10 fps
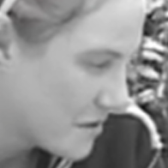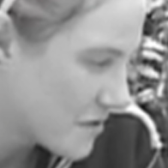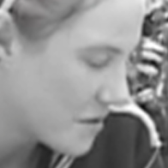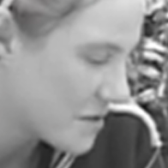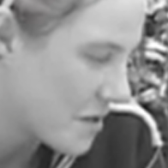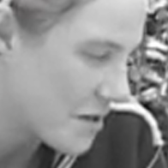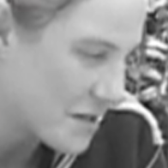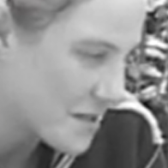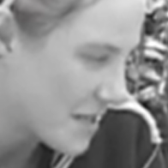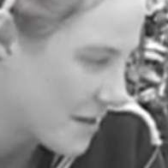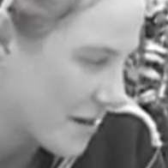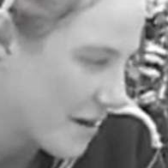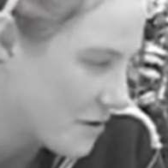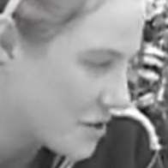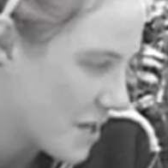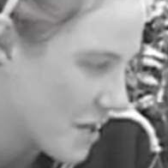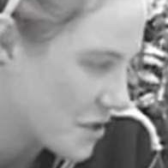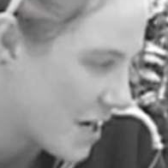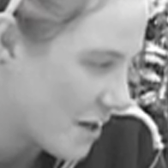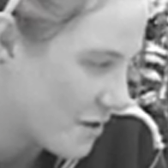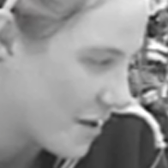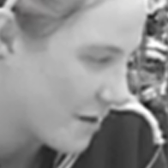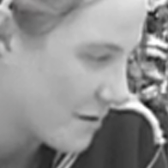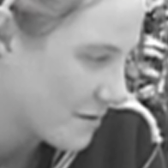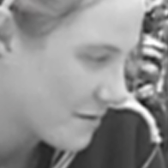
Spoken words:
So it's hard to say that I would change anything.